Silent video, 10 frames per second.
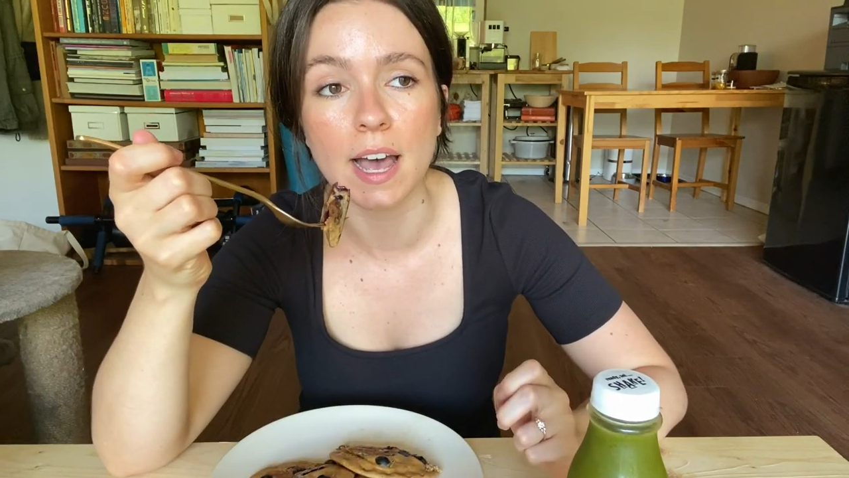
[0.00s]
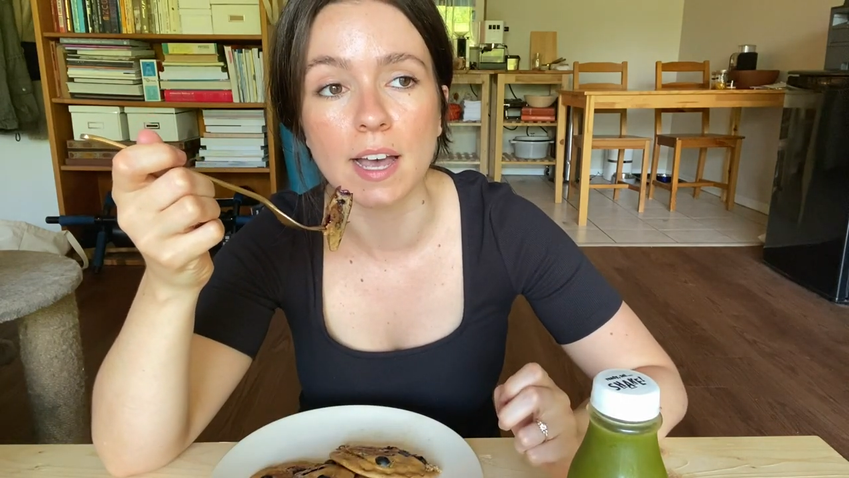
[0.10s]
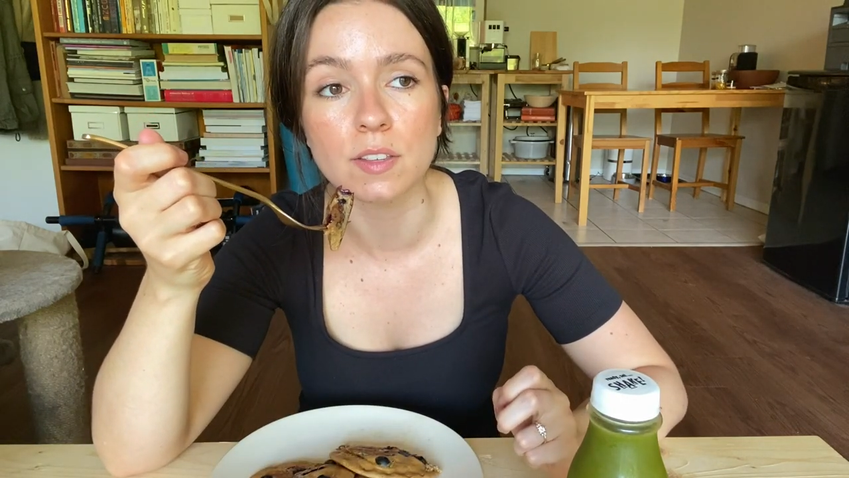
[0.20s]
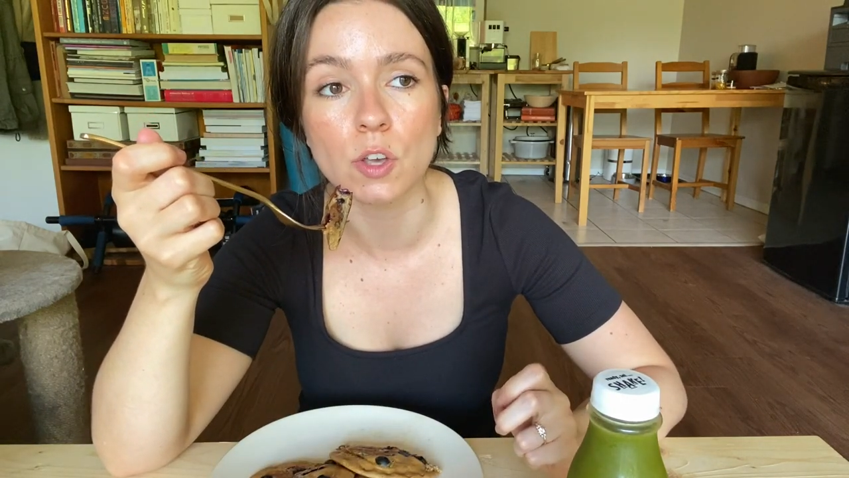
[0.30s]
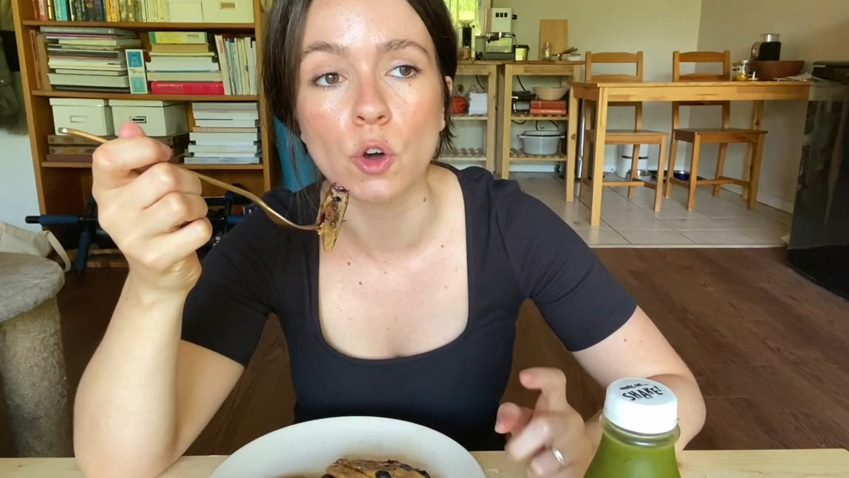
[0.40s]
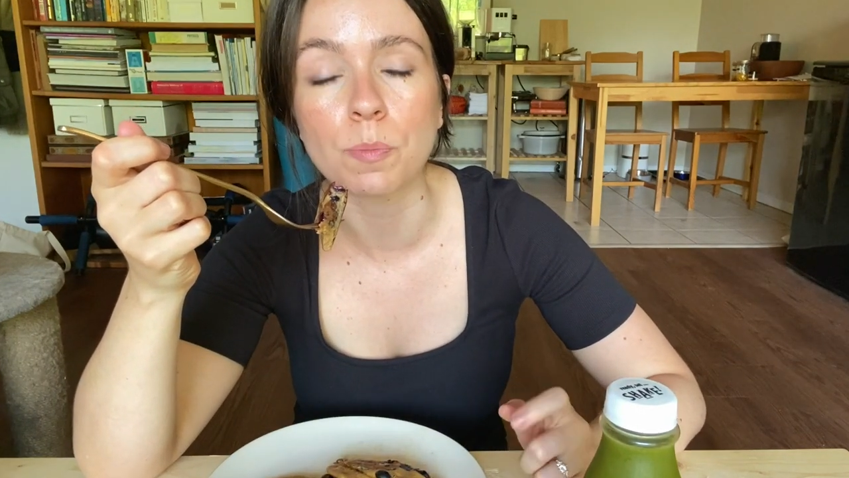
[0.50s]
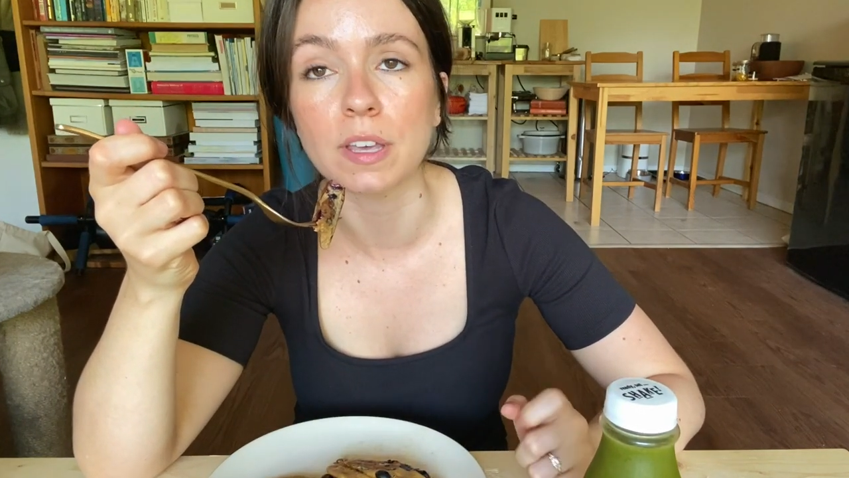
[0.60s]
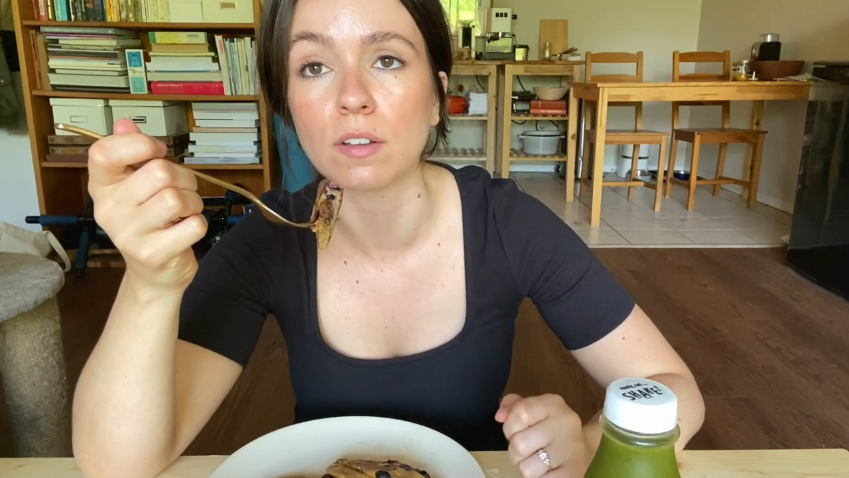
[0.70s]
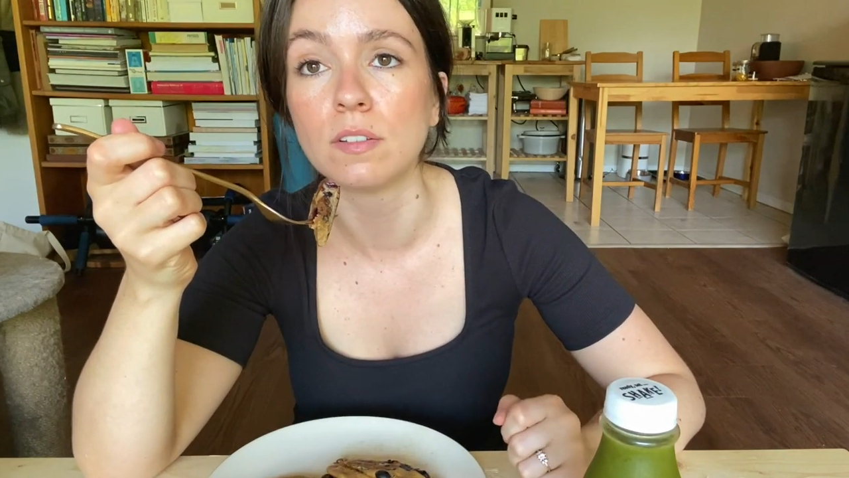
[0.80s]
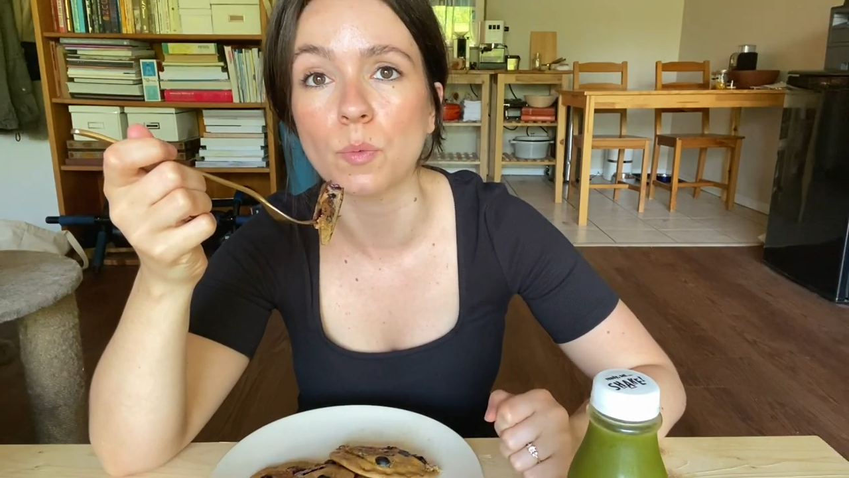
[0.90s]
as
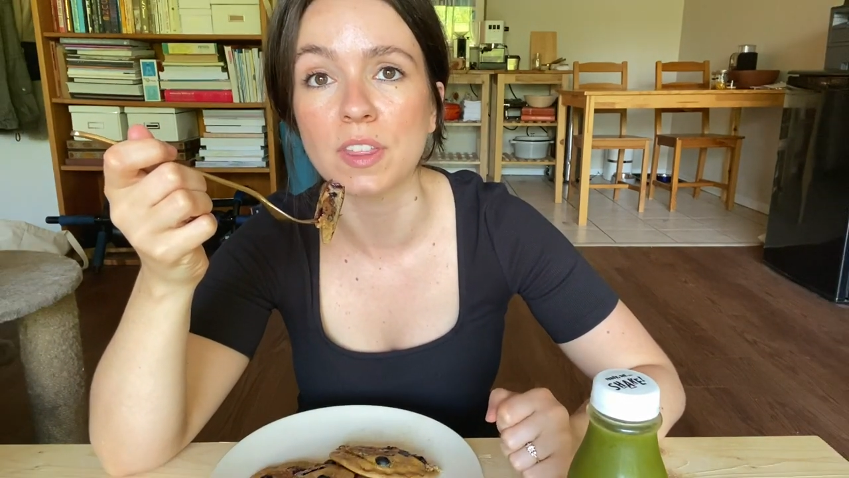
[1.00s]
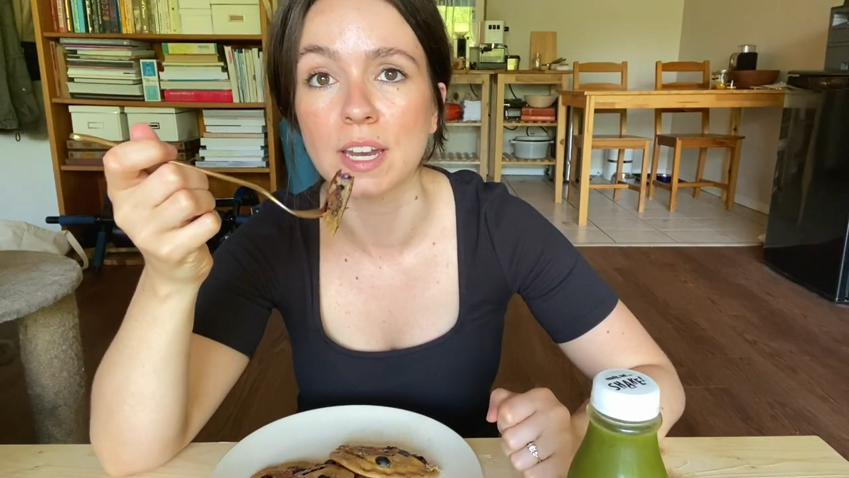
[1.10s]
oatmeal with an